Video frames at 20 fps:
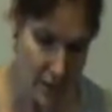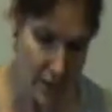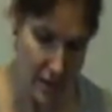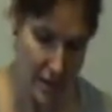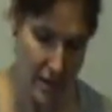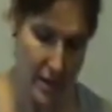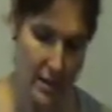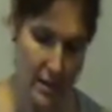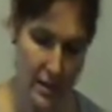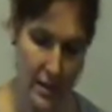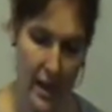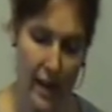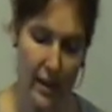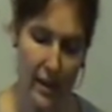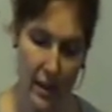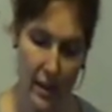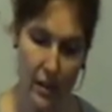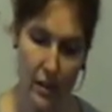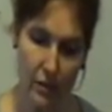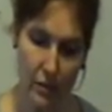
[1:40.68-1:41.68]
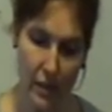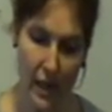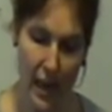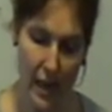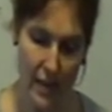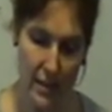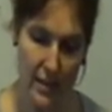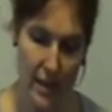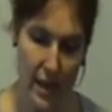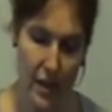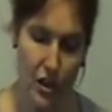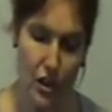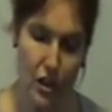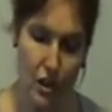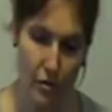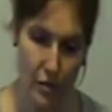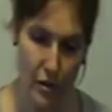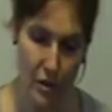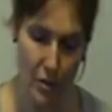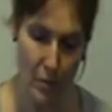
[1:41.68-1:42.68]
with this technique, the
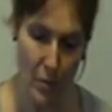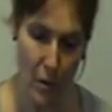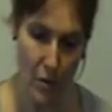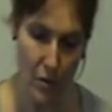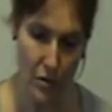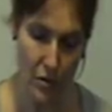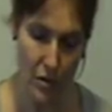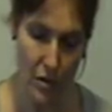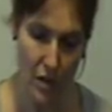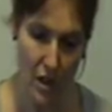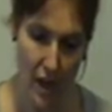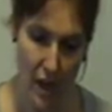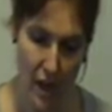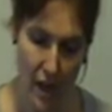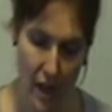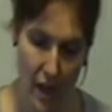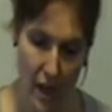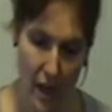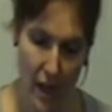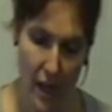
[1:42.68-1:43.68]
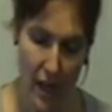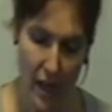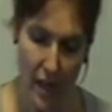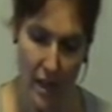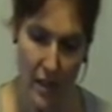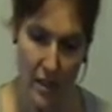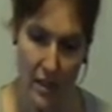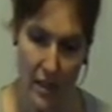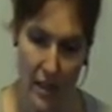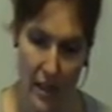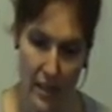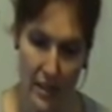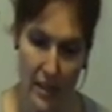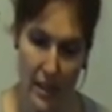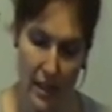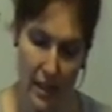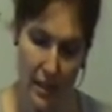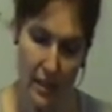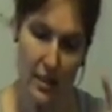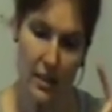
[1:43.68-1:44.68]
relaxation response, is it
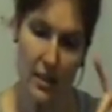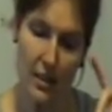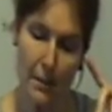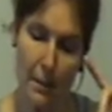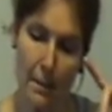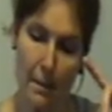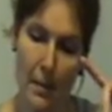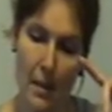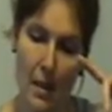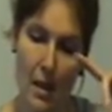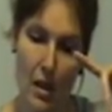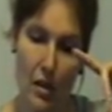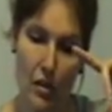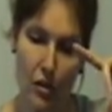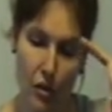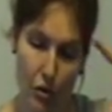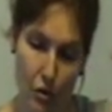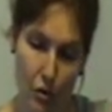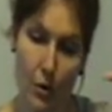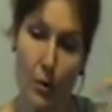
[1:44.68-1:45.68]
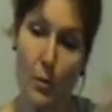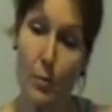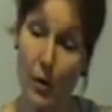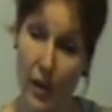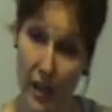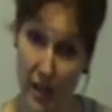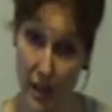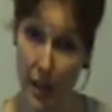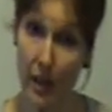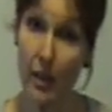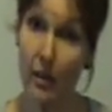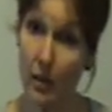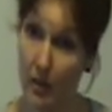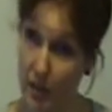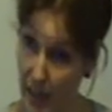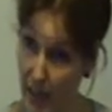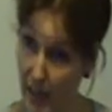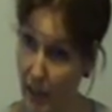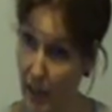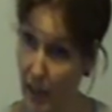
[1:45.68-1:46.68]
is through breathing
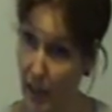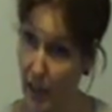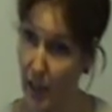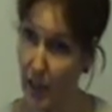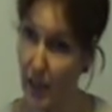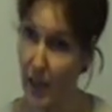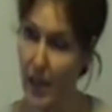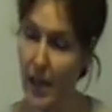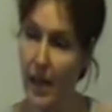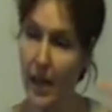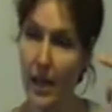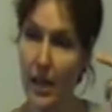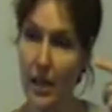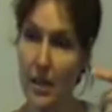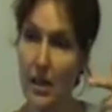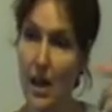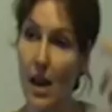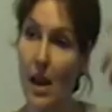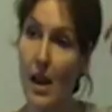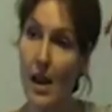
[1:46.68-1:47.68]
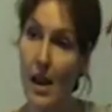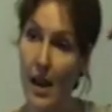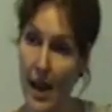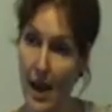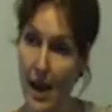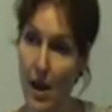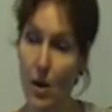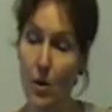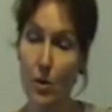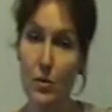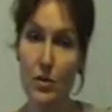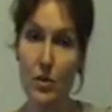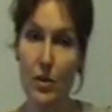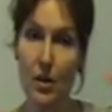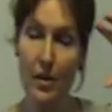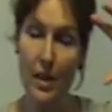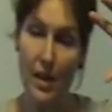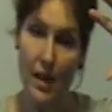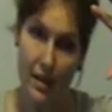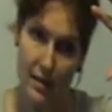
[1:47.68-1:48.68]
technique. It allows
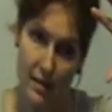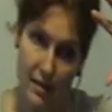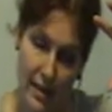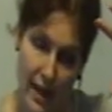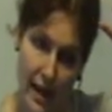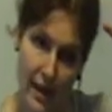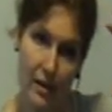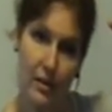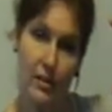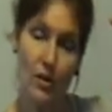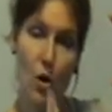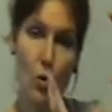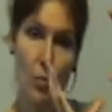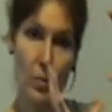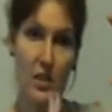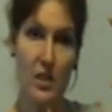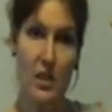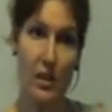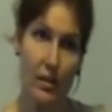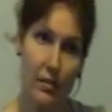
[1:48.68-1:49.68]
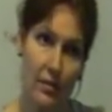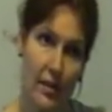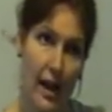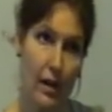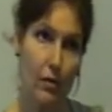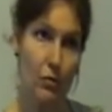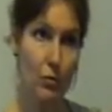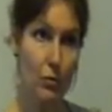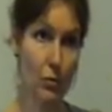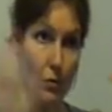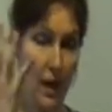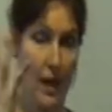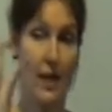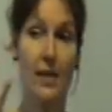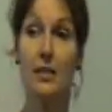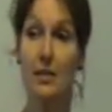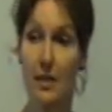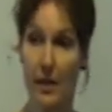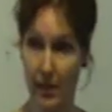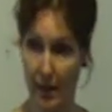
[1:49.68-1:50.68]
the exact opposite of that
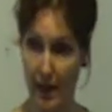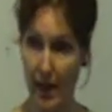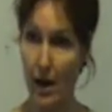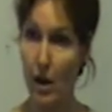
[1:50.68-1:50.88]
rising,